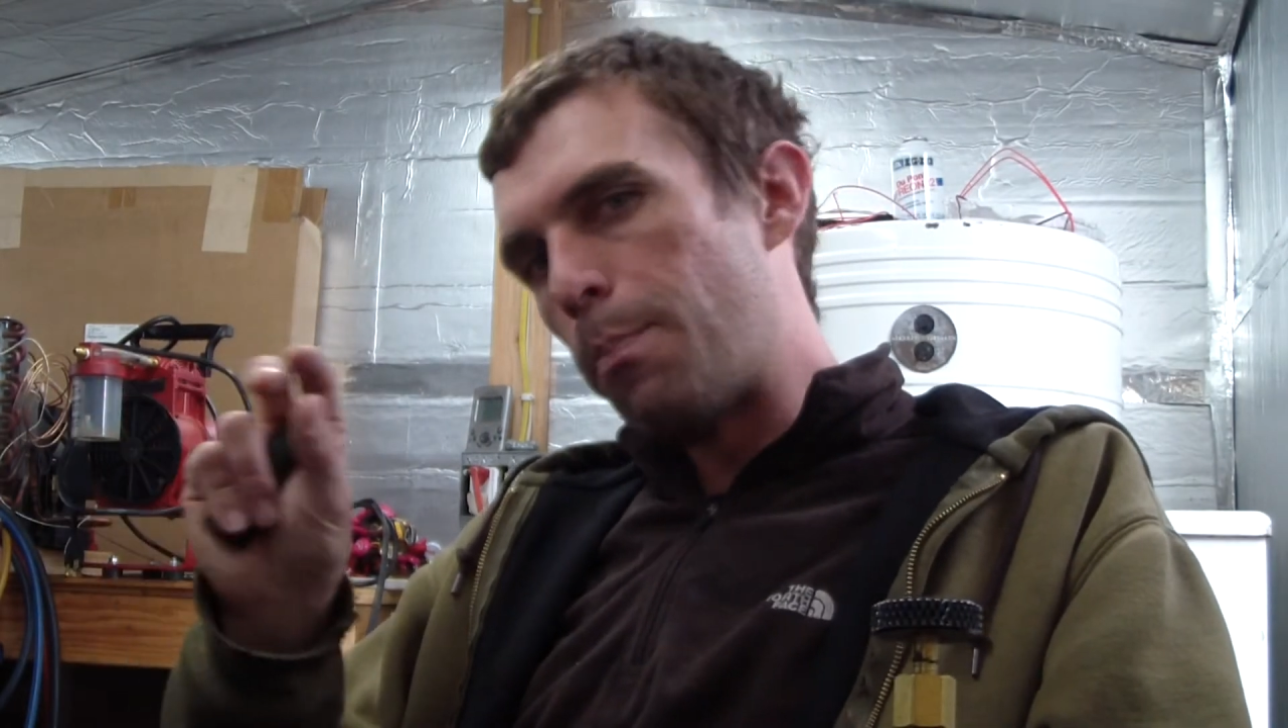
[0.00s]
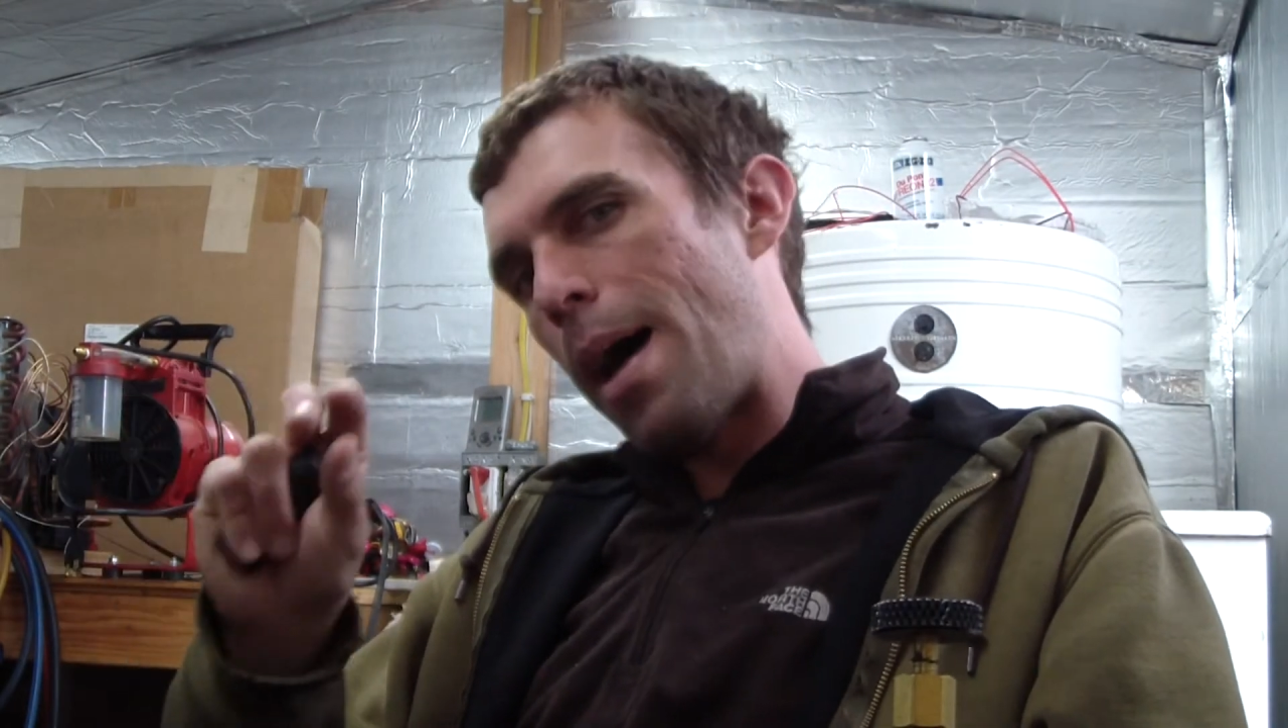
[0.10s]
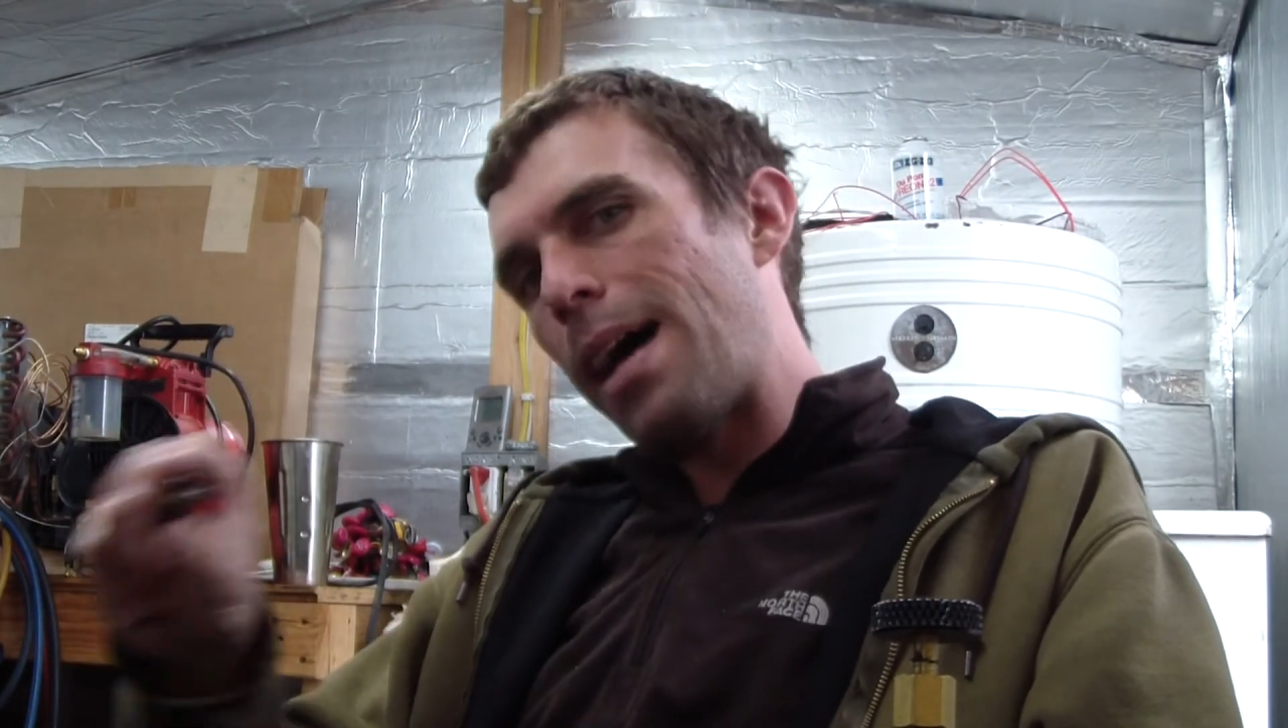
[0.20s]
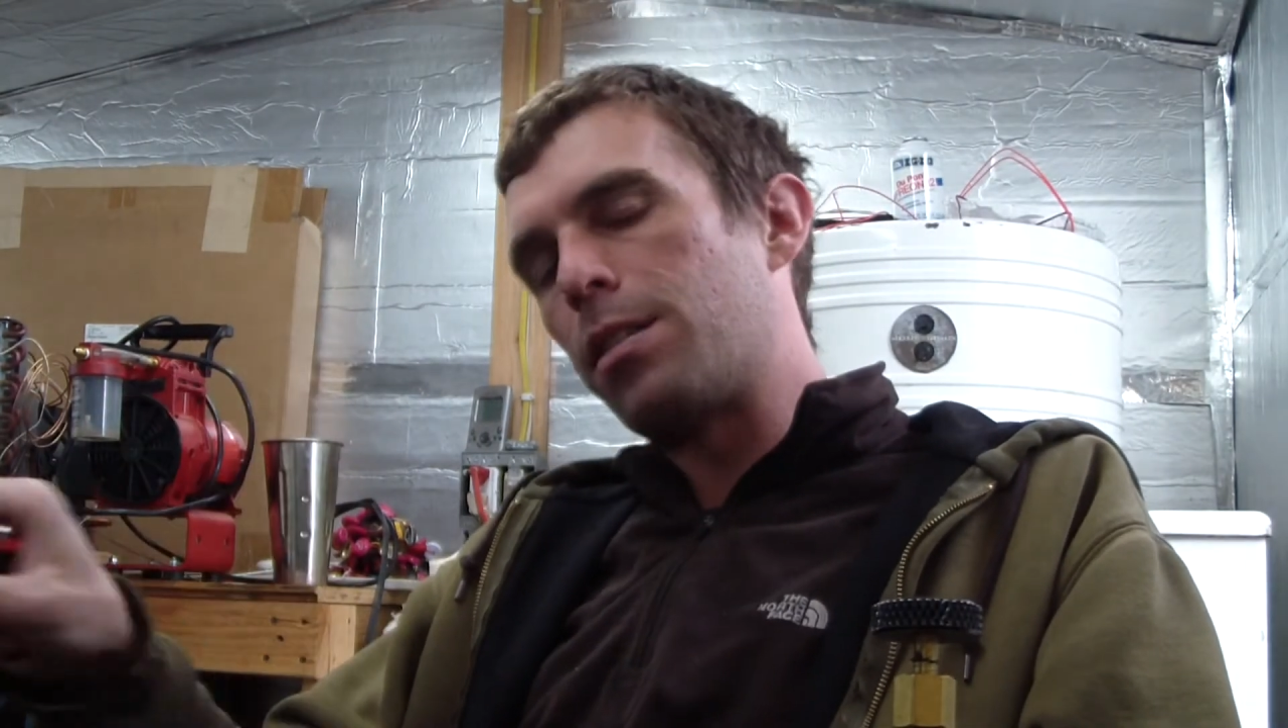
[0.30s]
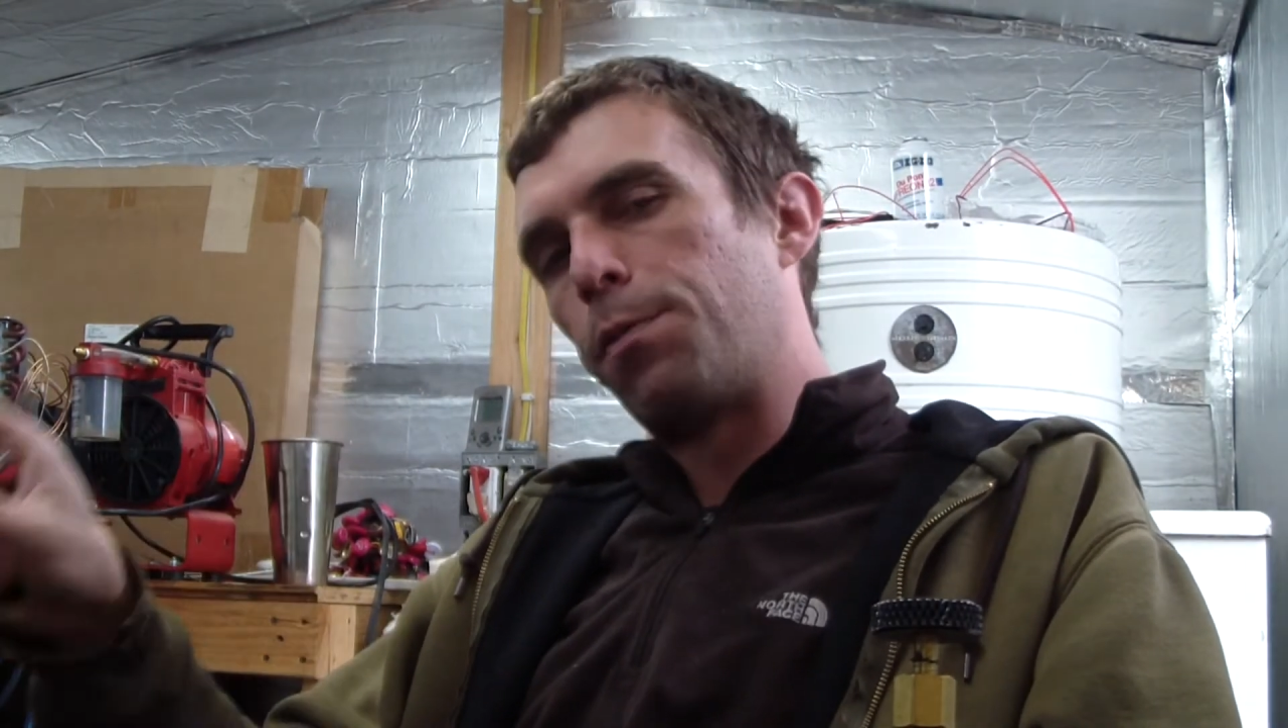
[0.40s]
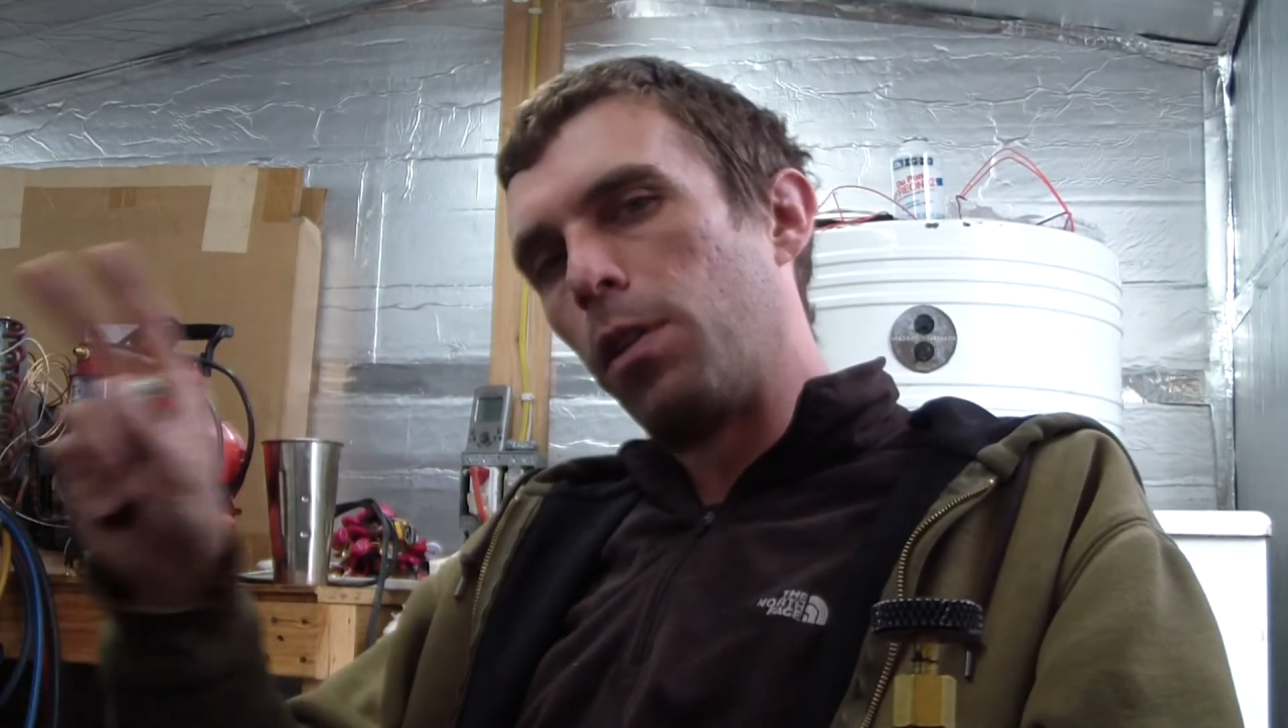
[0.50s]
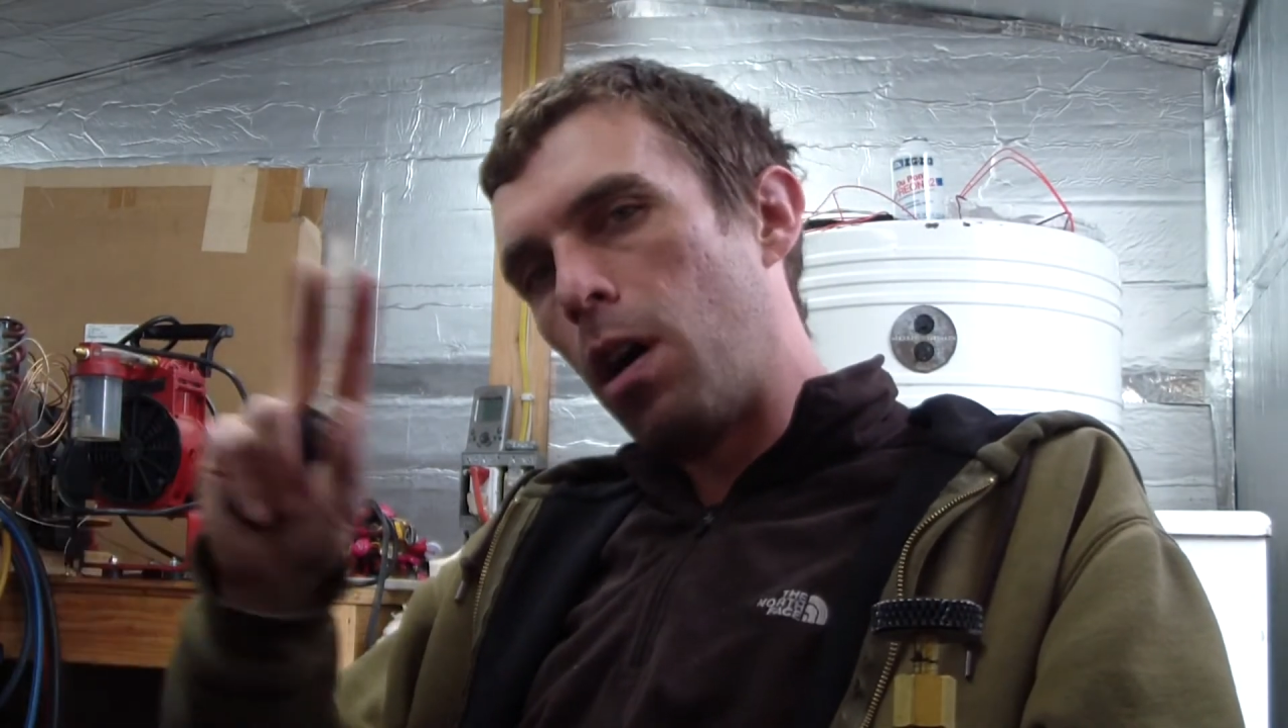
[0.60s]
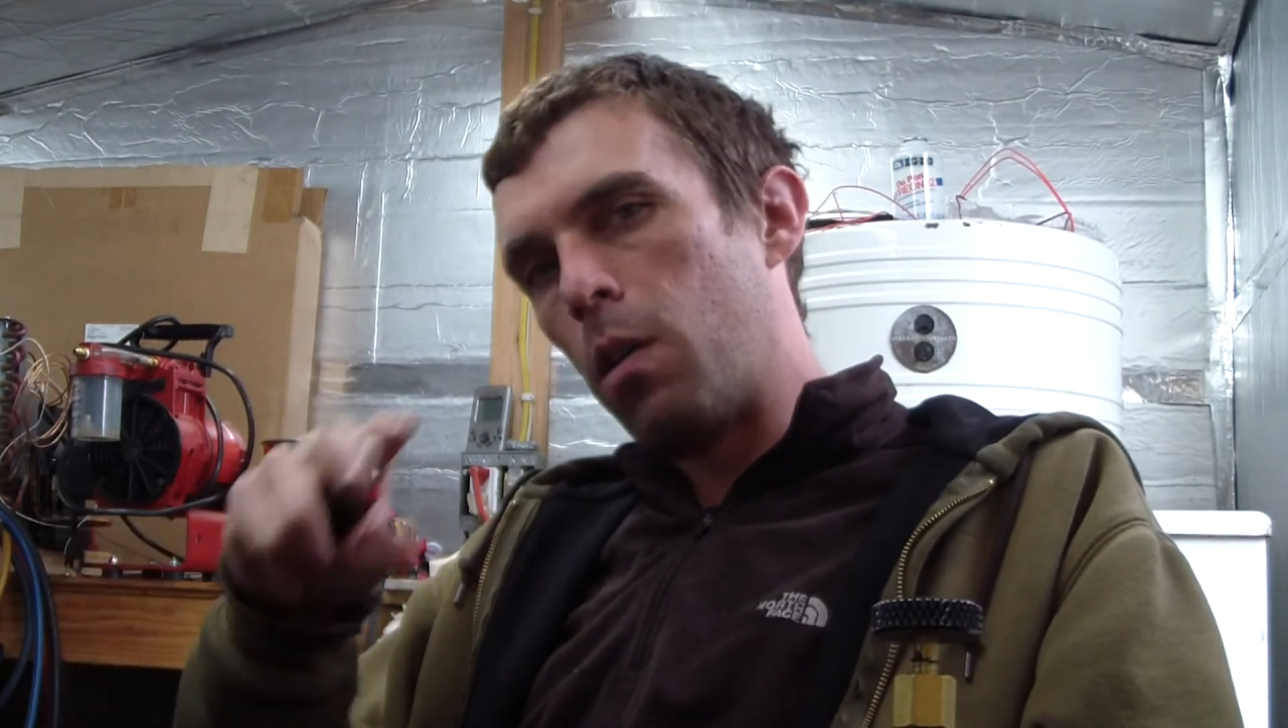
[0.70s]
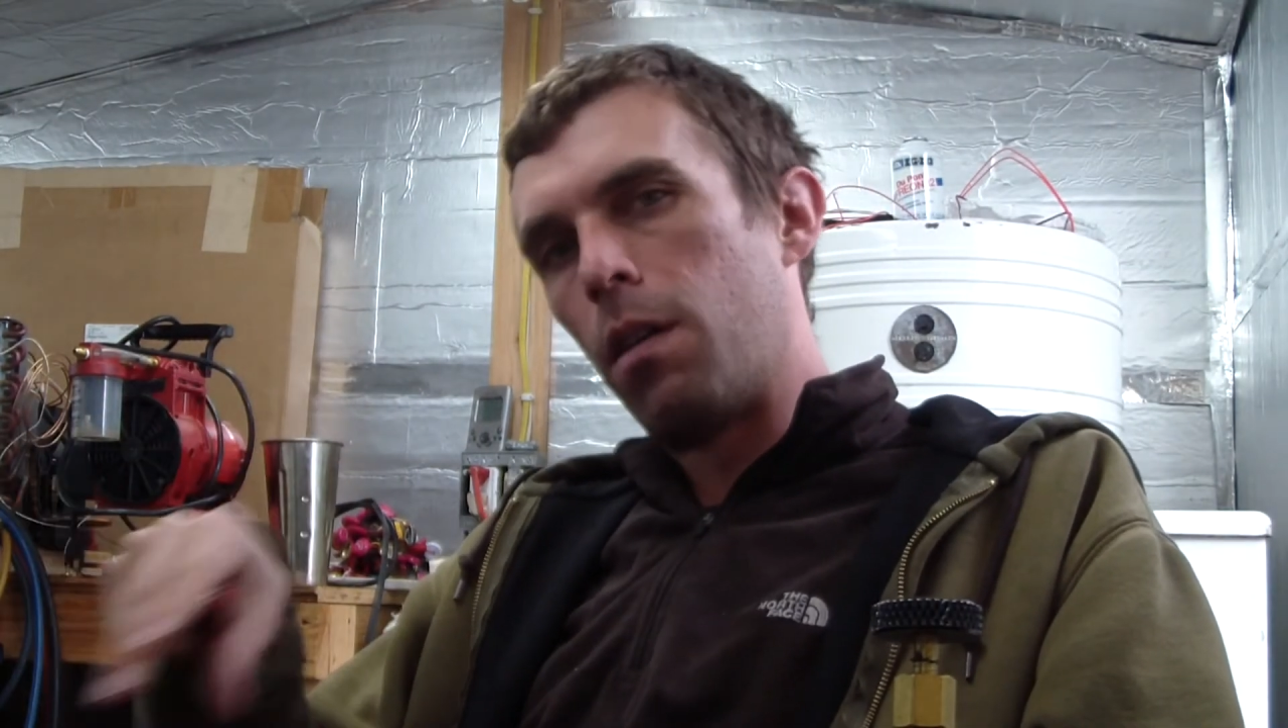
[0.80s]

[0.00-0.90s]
mass flow